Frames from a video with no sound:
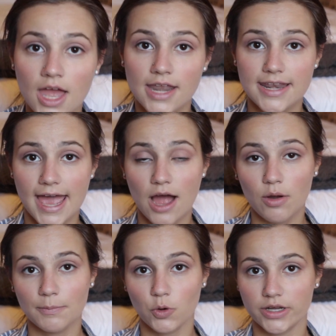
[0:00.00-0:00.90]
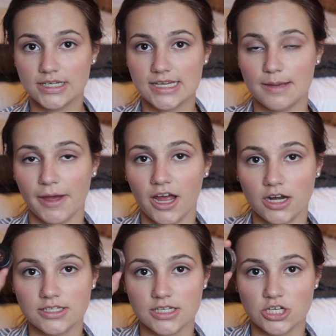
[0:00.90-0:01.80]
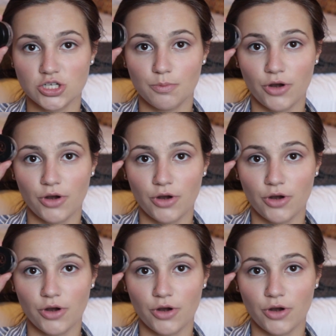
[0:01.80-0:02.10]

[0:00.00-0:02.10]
Now I'm going to take my Anastasia